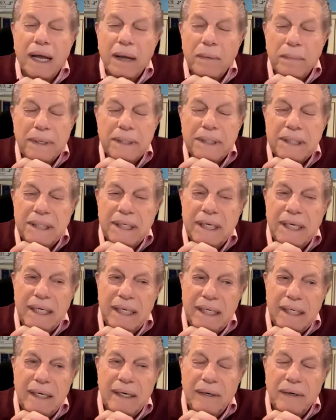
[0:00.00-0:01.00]
but
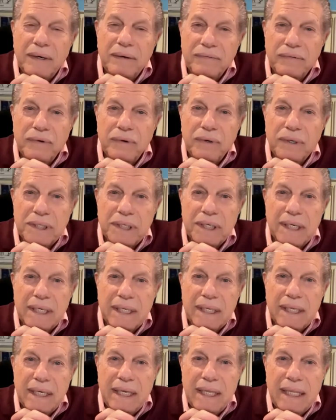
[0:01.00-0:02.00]
she,
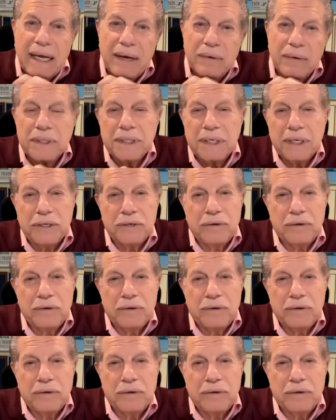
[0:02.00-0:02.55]
unfortunately, that was a um,